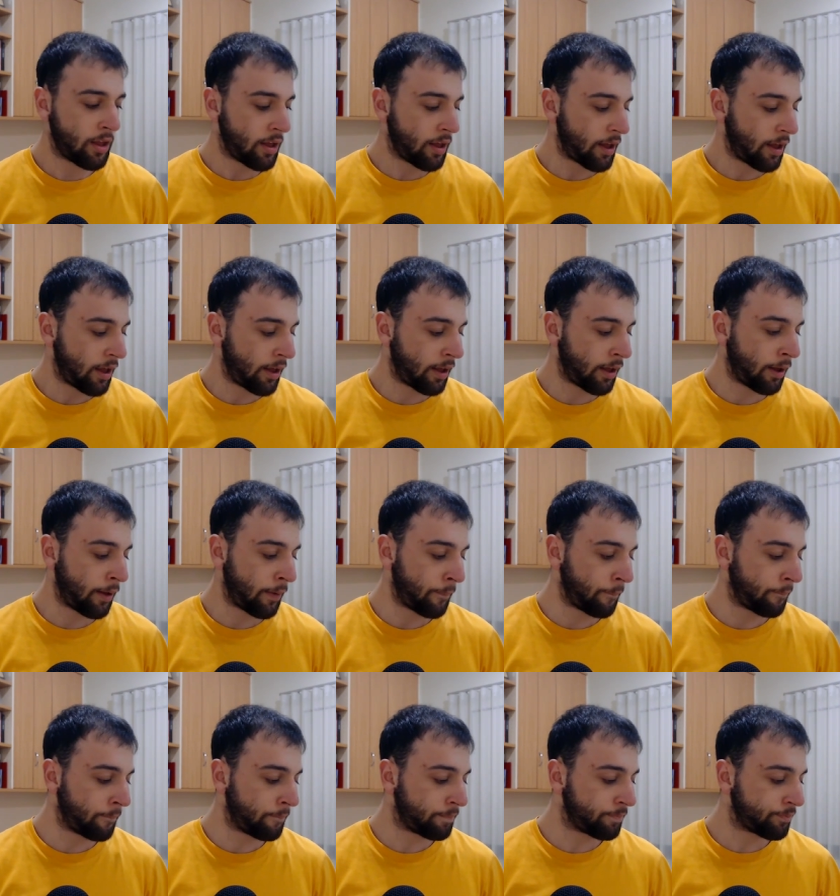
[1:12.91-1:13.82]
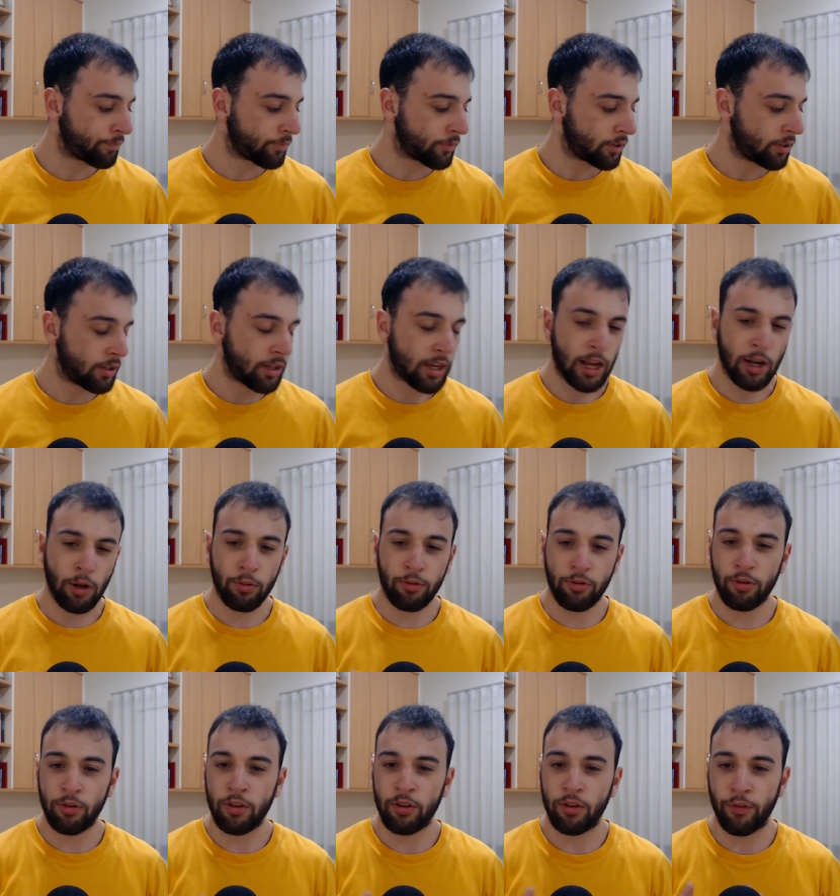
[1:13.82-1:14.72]
And
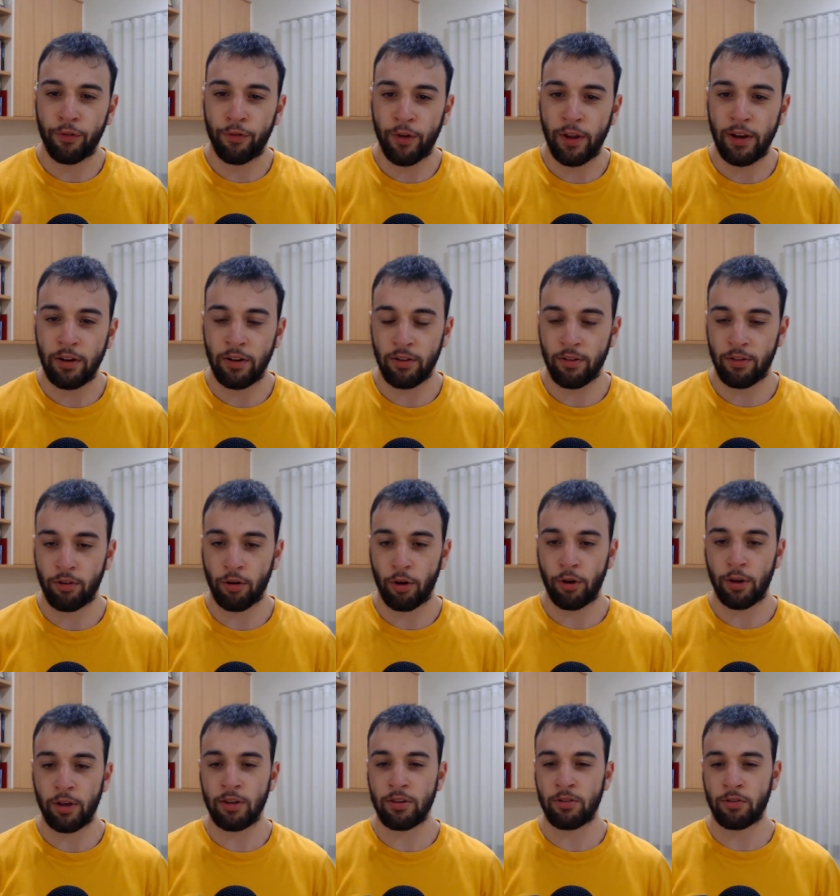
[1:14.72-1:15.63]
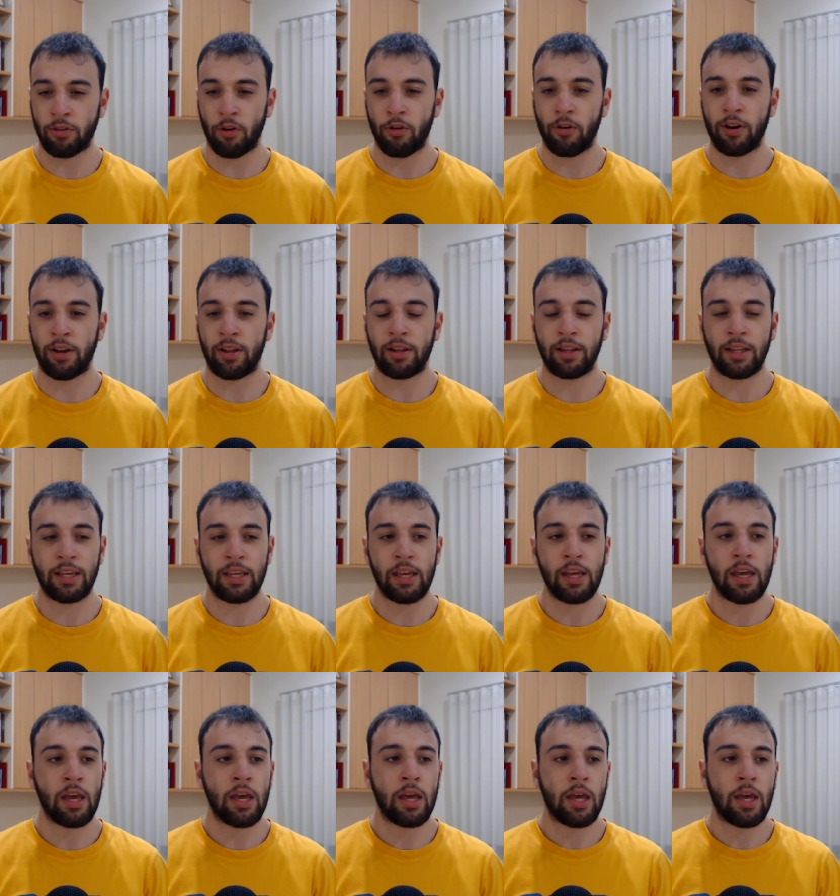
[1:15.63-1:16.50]
also the defenders. So historically,